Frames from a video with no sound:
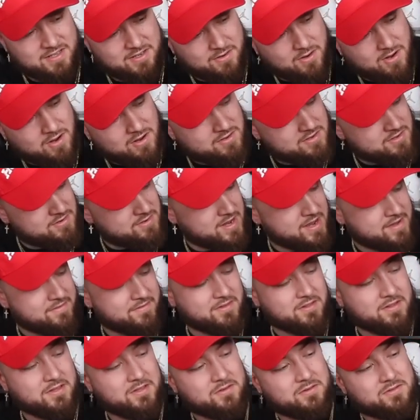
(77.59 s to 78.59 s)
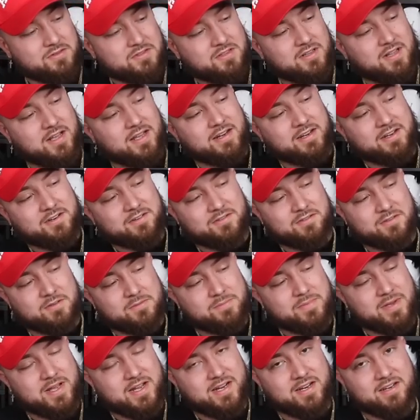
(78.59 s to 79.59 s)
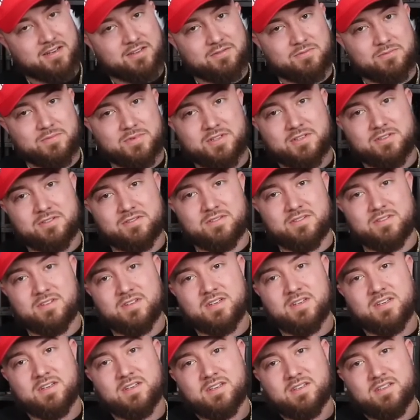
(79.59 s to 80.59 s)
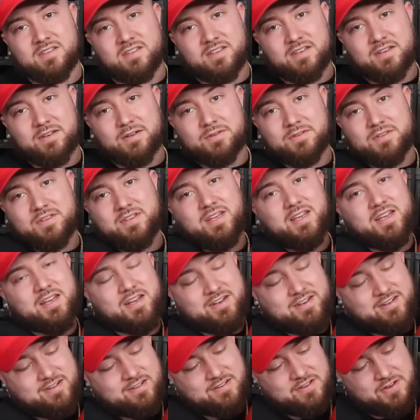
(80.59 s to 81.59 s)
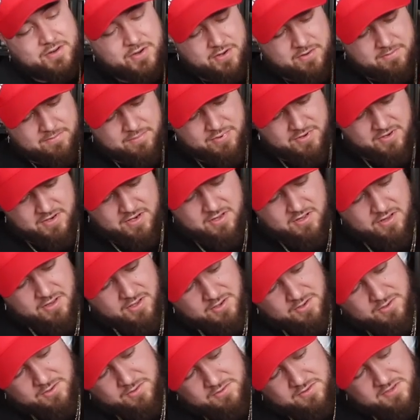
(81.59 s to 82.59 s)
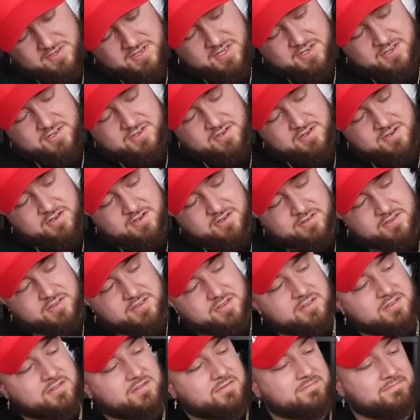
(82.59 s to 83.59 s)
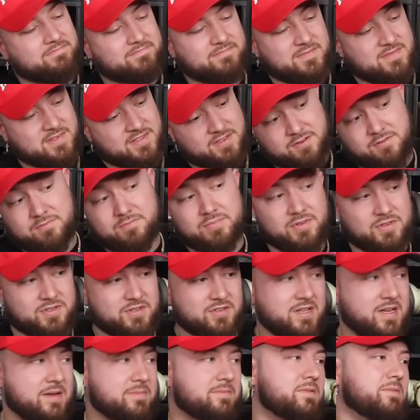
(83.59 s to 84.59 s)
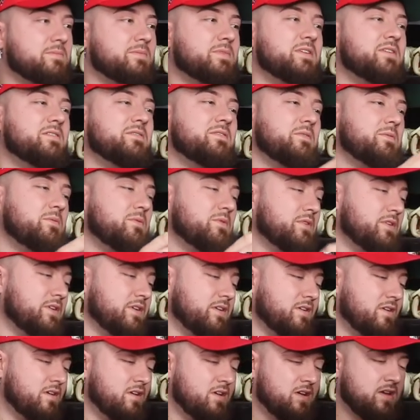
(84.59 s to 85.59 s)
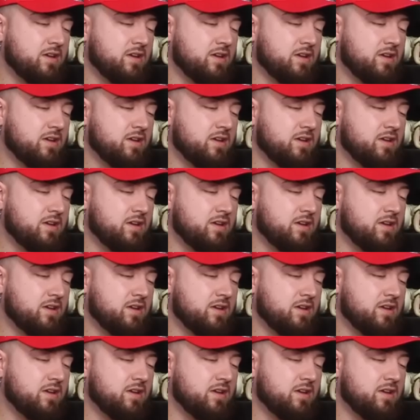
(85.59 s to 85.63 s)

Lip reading: You also have a little slot here on the back as well that goes in here. You can put clothes, t-shirts, you can put your laptop there if you want.